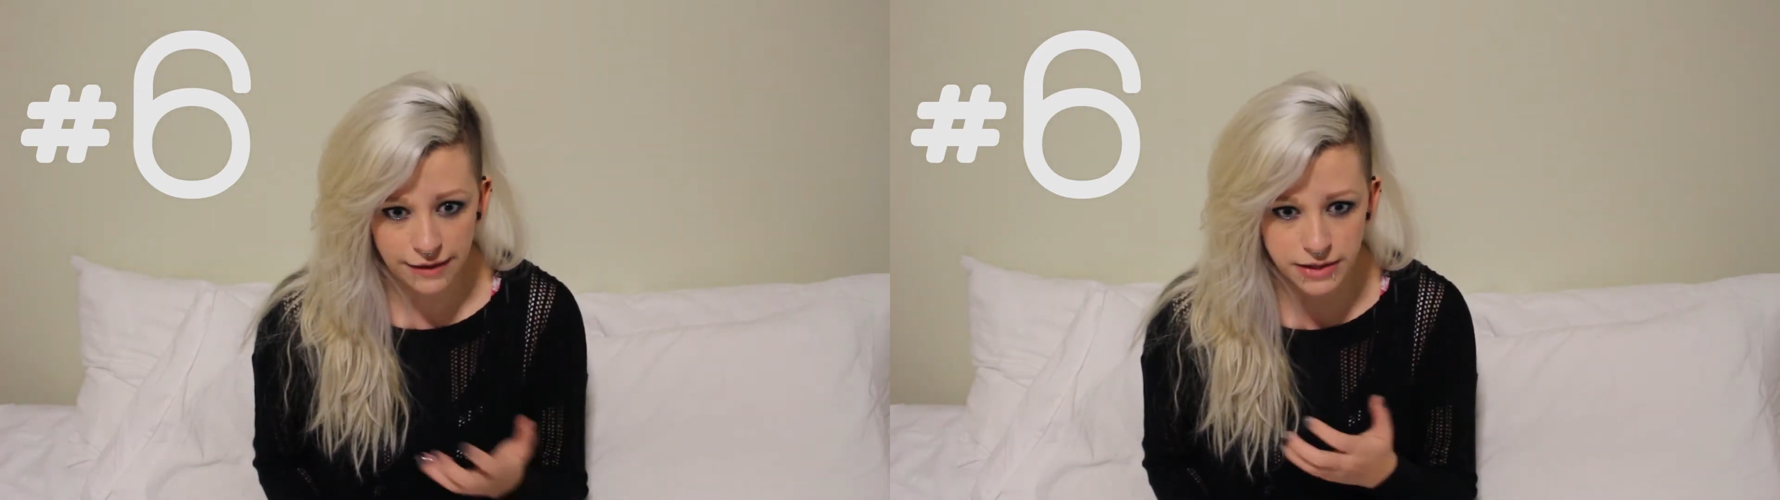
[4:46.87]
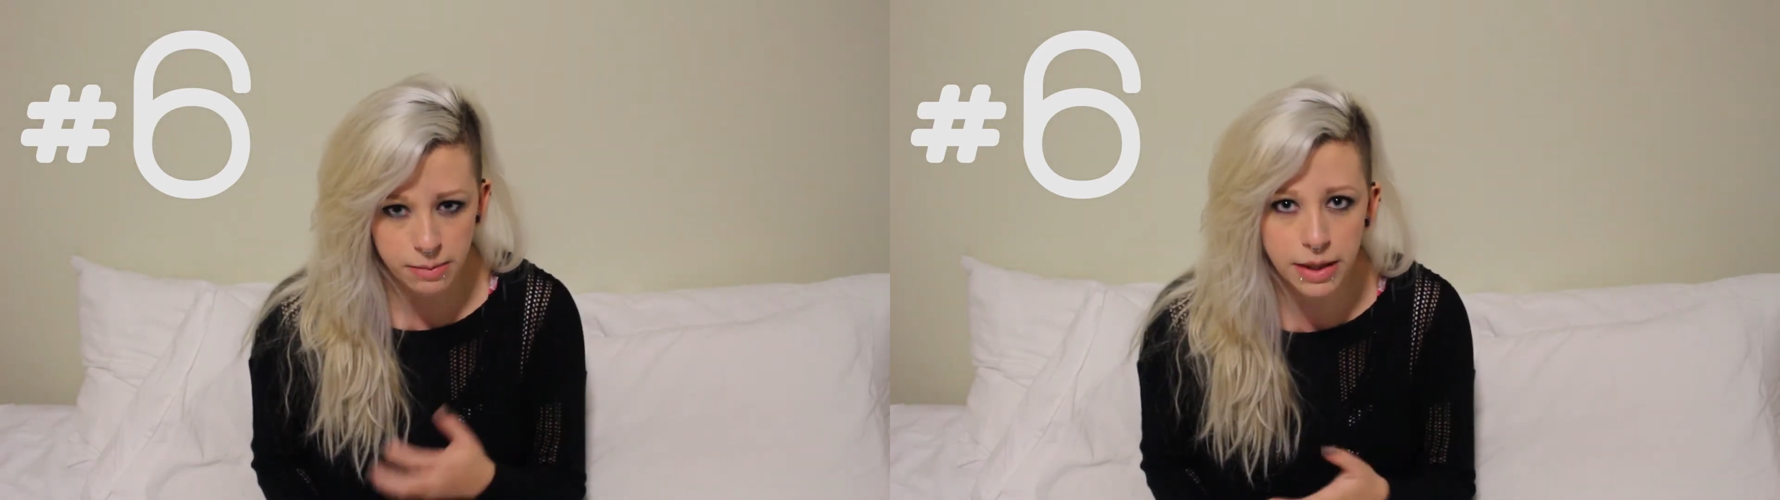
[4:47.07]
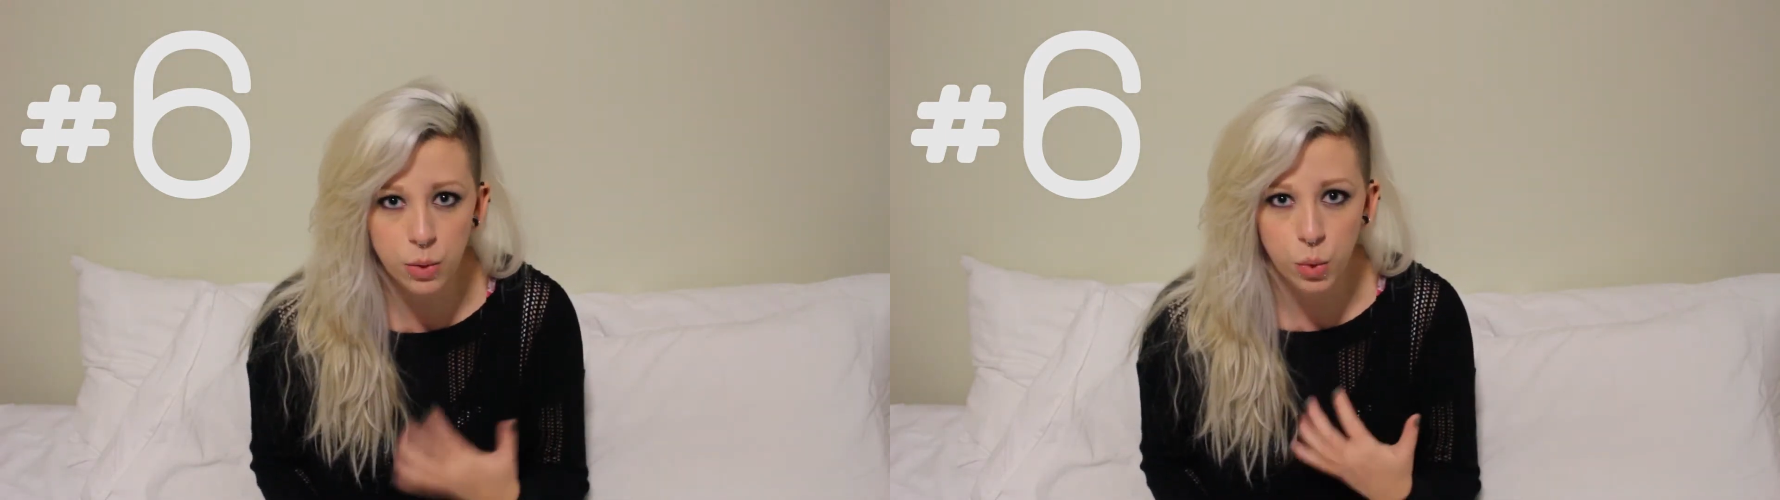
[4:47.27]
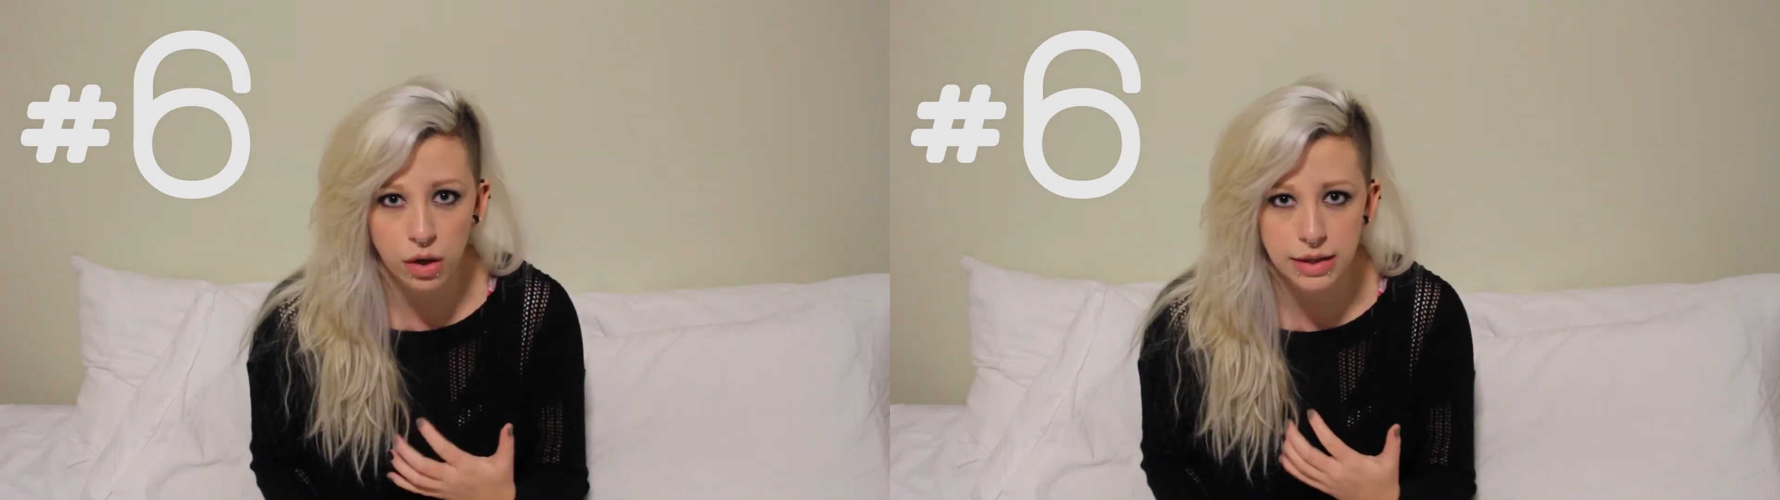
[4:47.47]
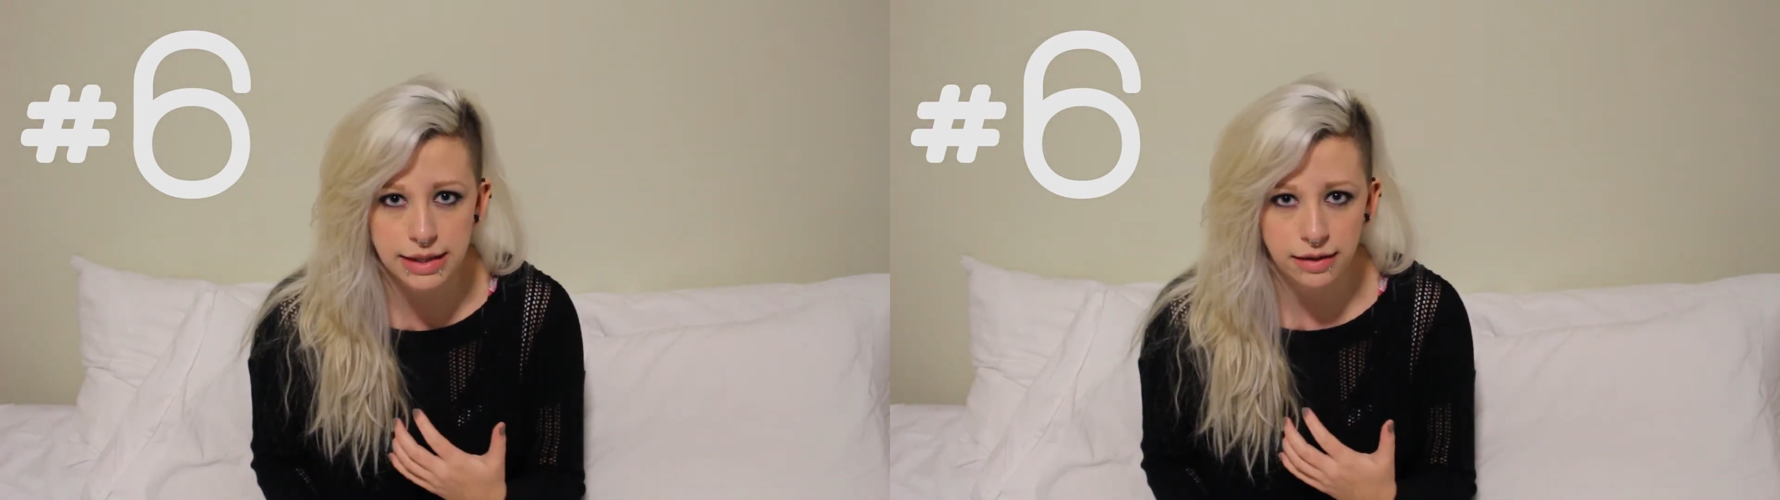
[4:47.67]
if somebody
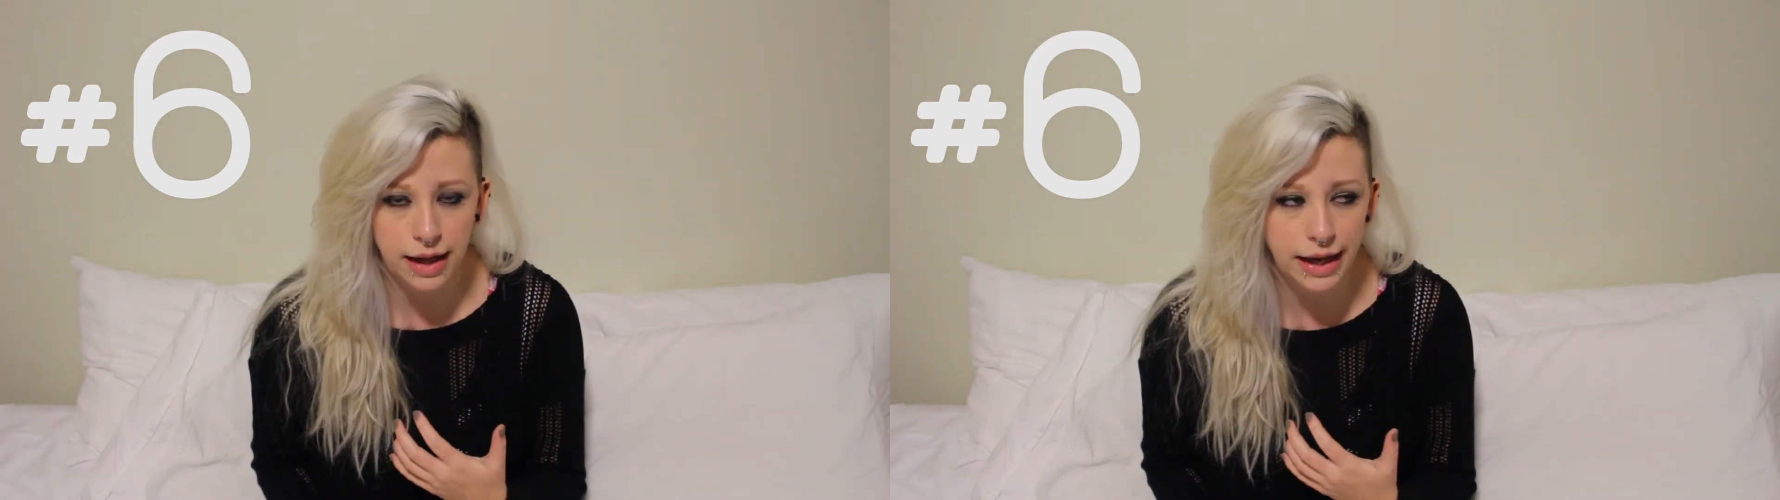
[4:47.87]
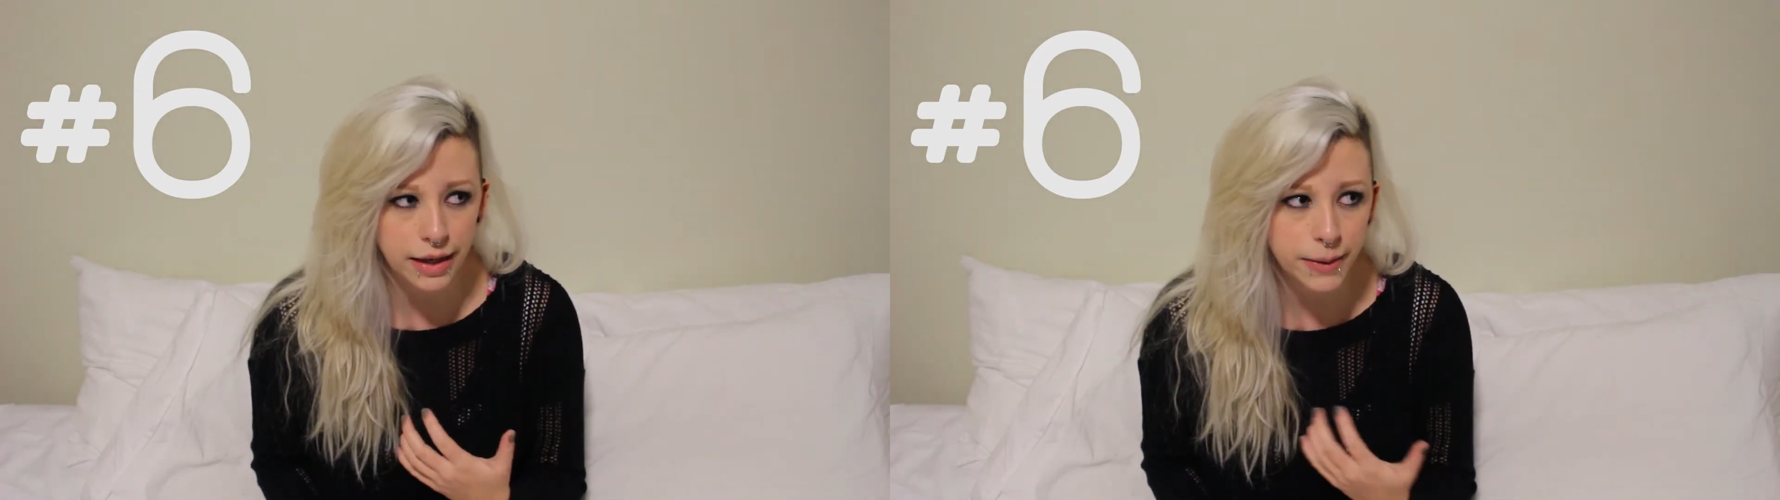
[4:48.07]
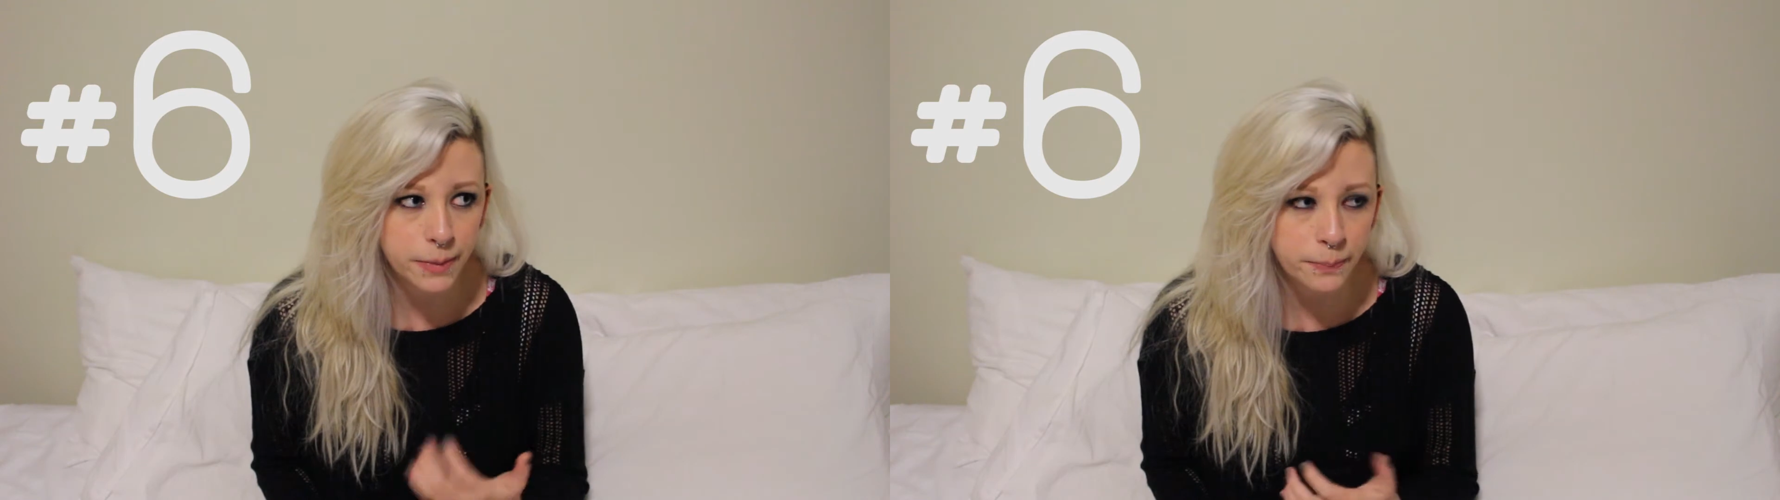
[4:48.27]
works at like